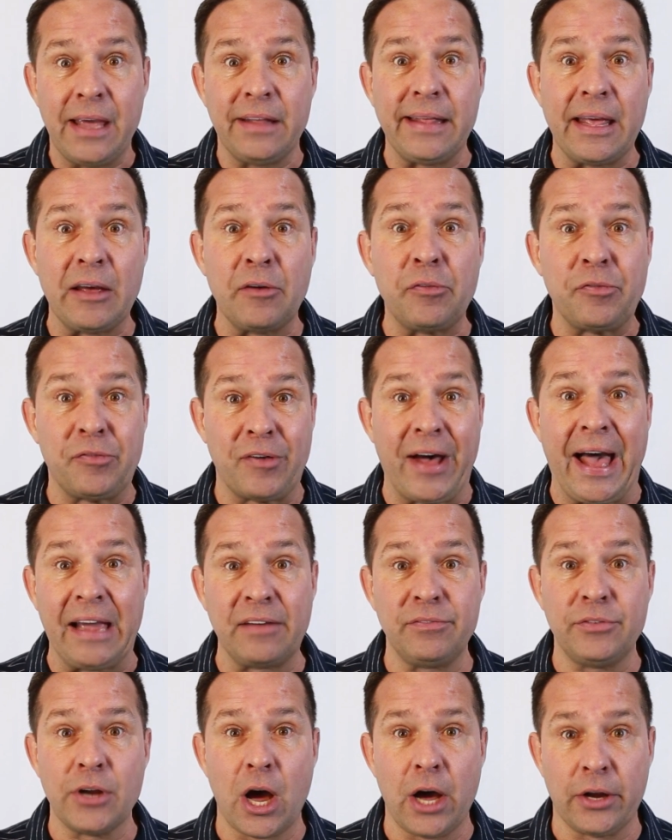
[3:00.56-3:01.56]
and they have
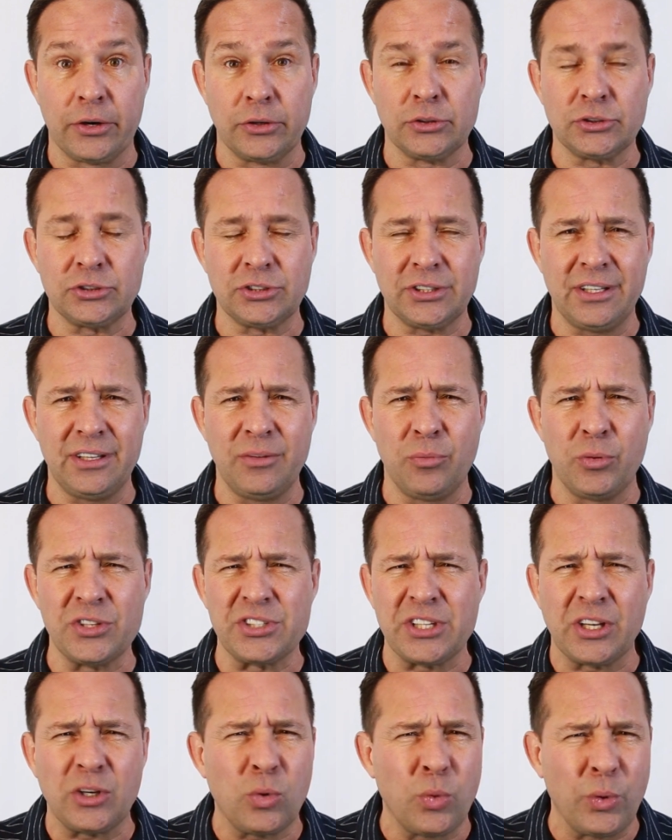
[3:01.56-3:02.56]
5 daughters. What
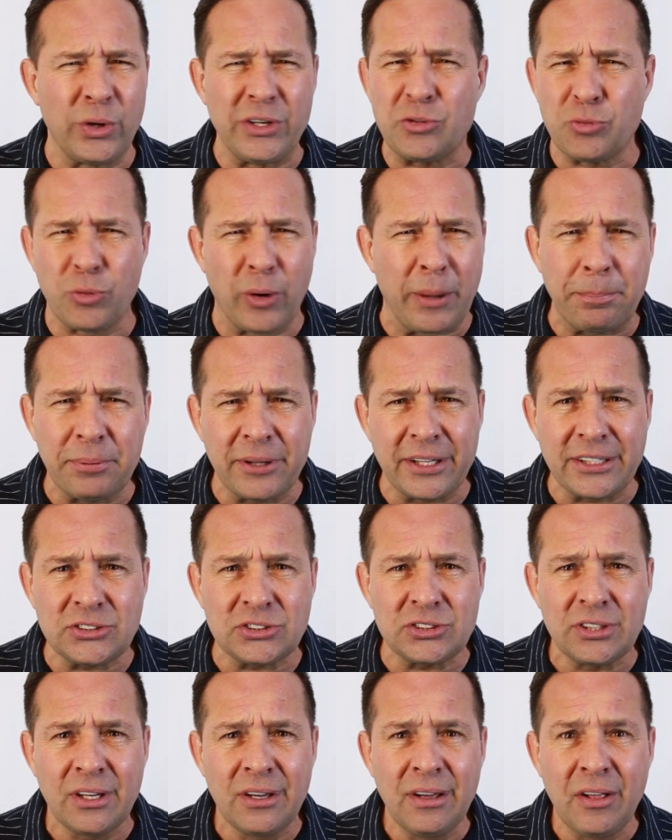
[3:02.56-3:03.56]
is it,
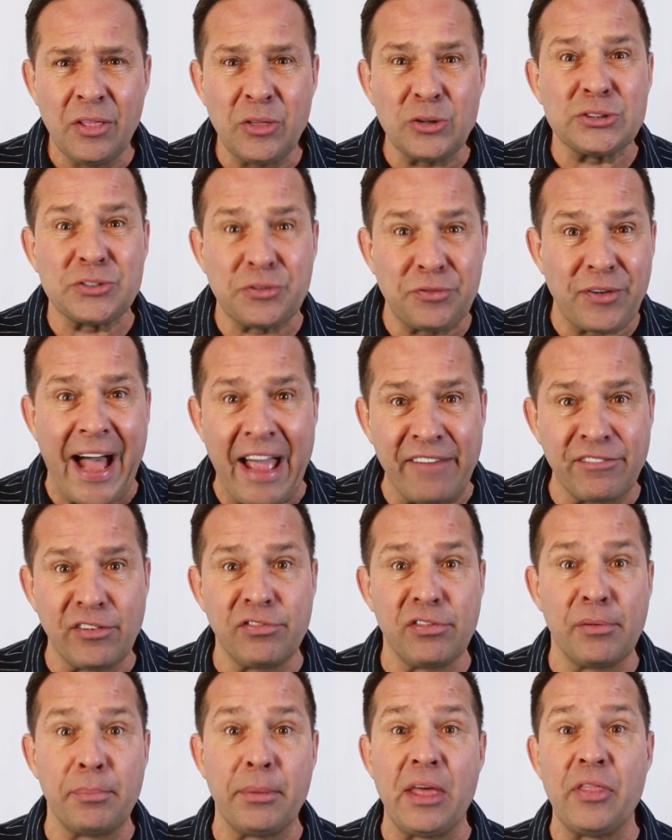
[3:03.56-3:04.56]
quintuplets? There's 5
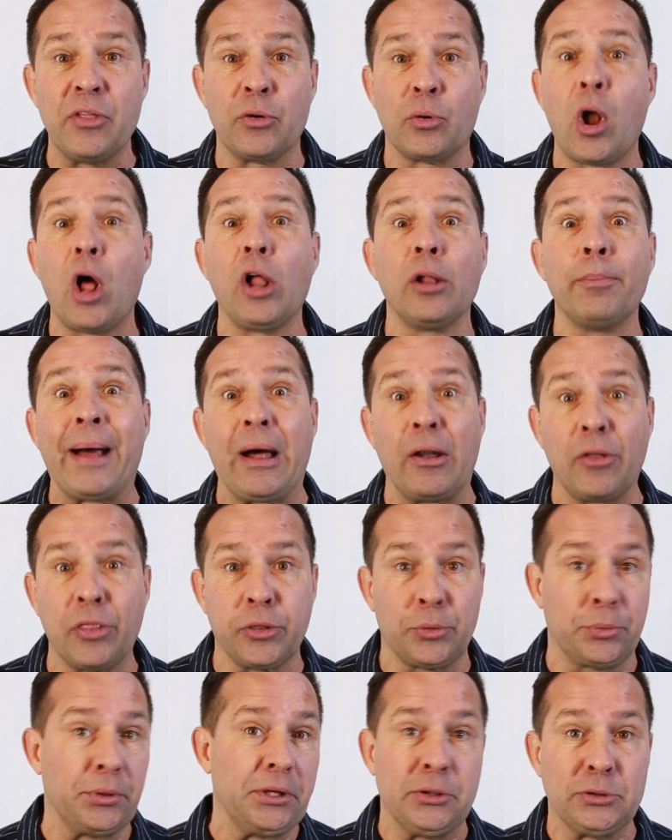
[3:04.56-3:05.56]
of them, and they're all about
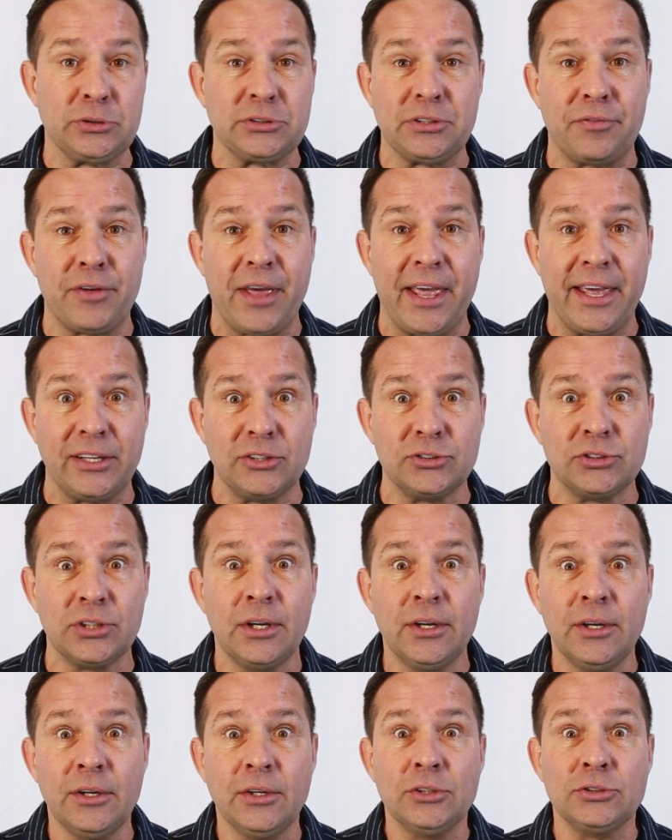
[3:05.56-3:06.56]
3 years of age.
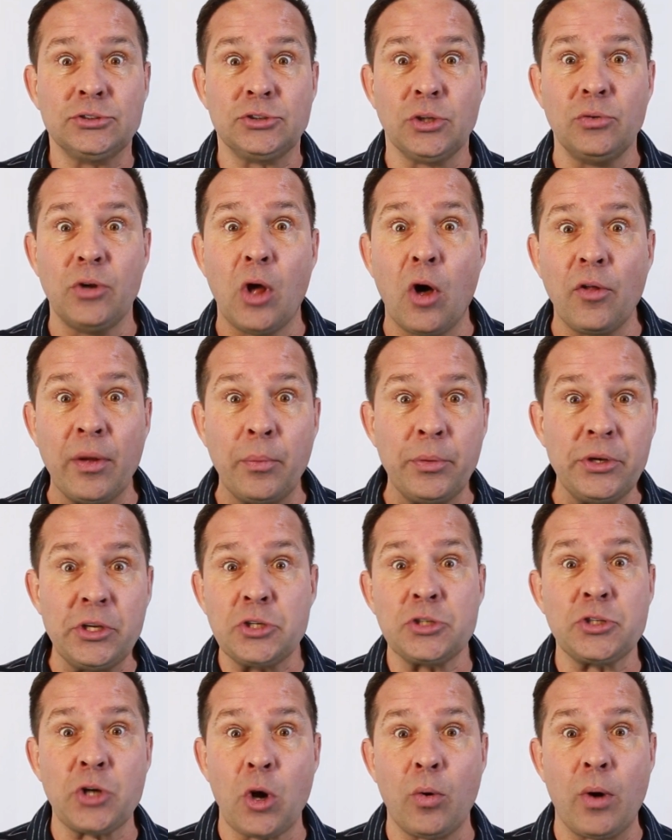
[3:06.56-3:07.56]
So know that when you
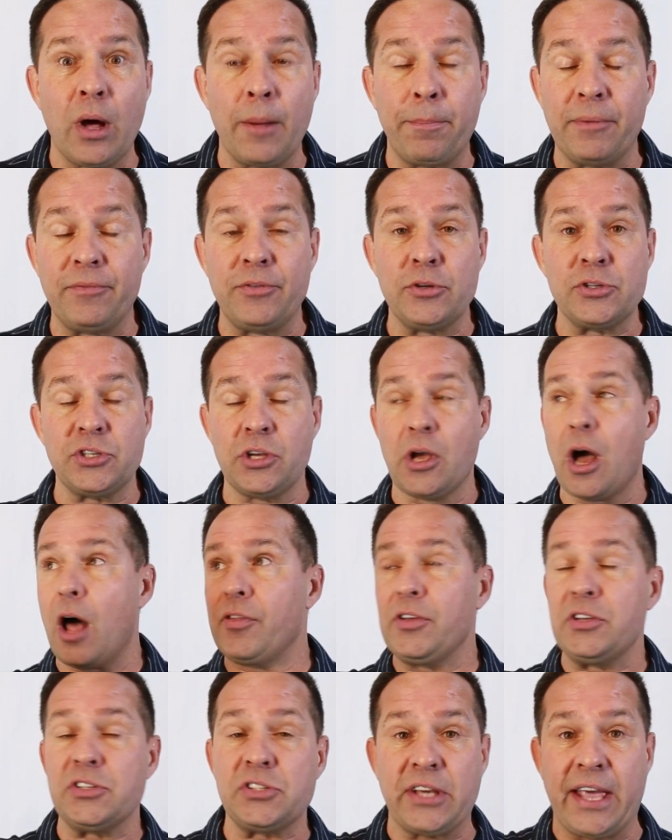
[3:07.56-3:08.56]
show up, if you see all
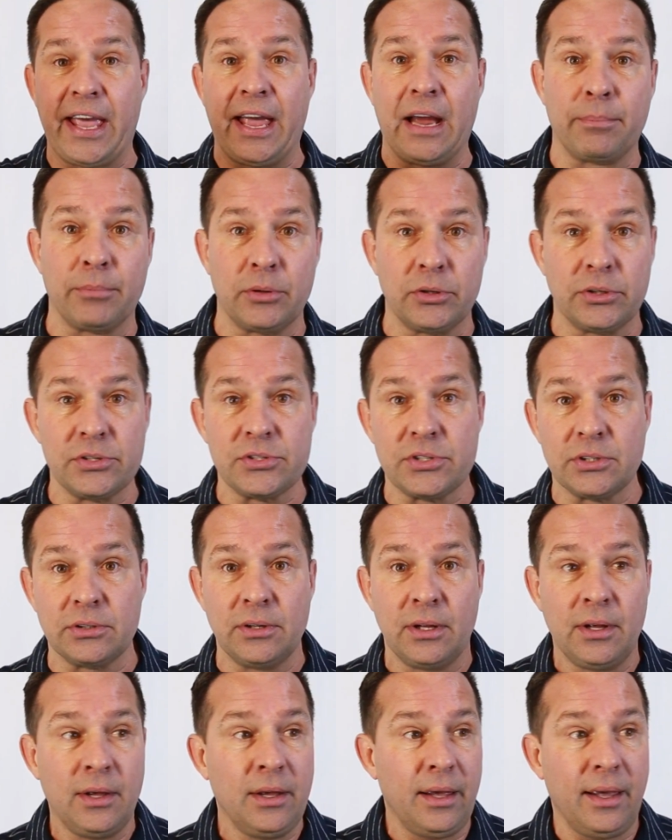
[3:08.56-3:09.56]
these cameras
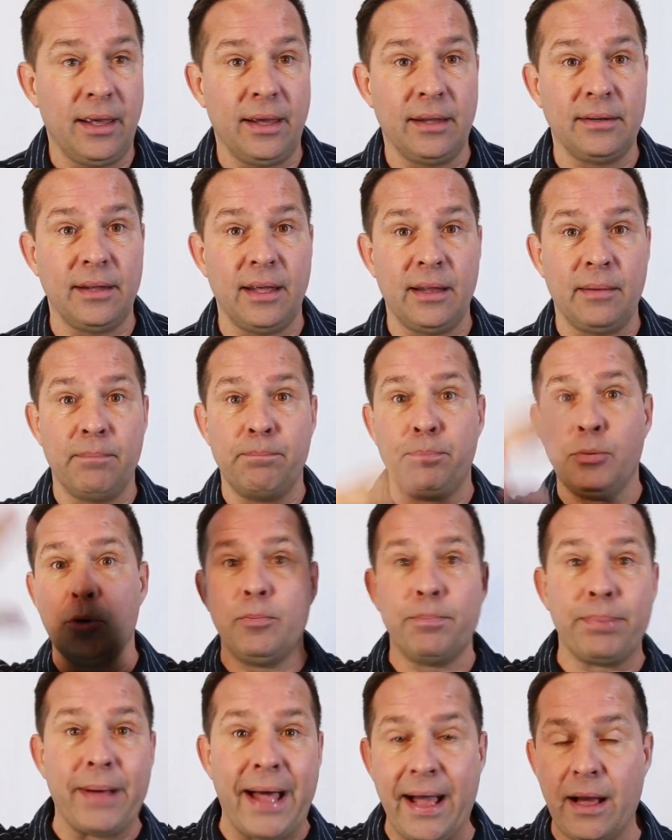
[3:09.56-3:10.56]
and
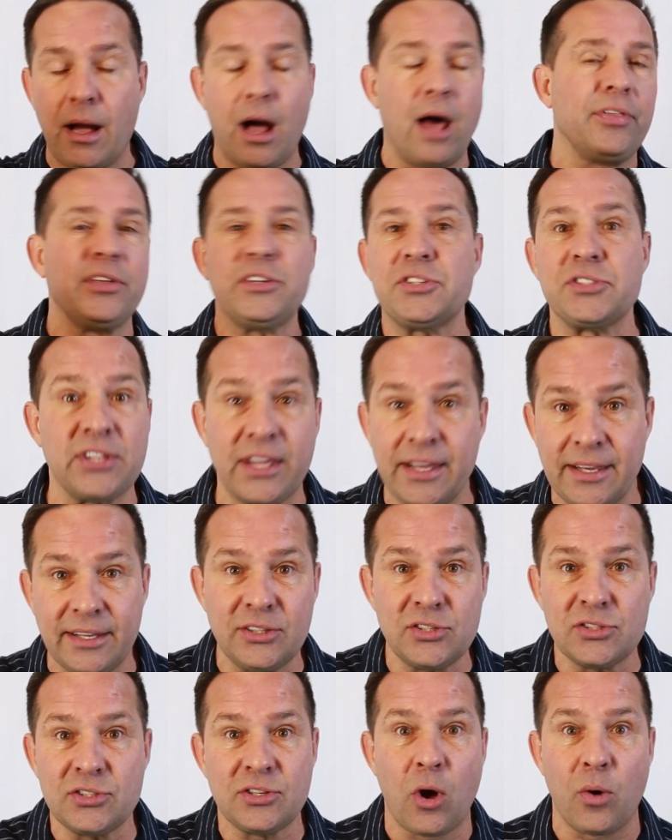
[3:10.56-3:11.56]
boom by, all these
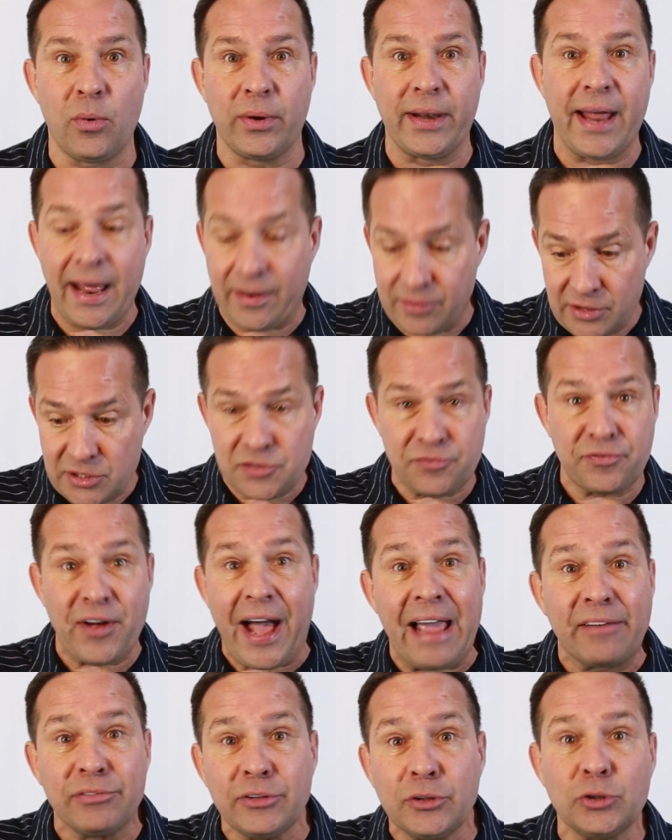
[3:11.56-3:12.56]
things going on, these
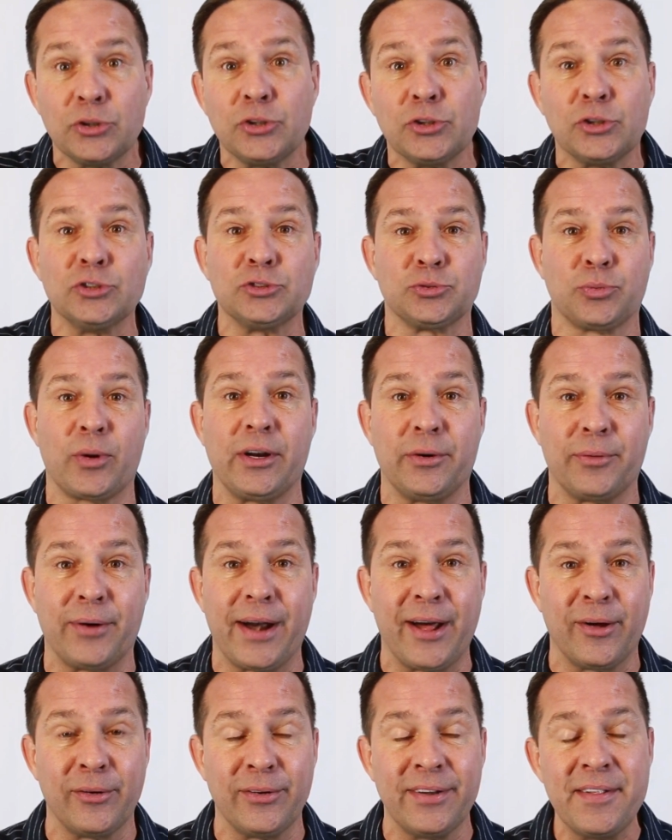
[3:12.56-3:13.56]
5 little girls running
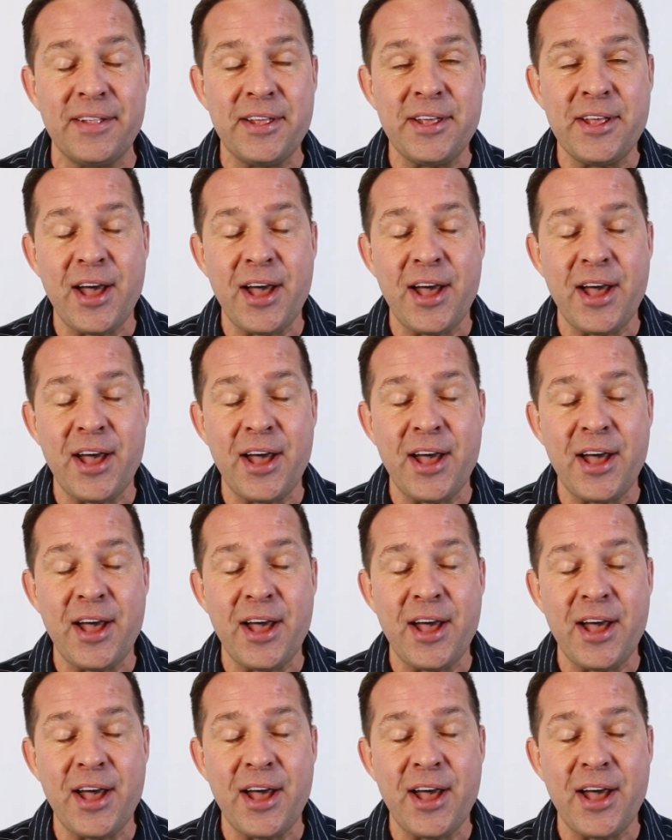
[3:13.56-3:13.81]
around,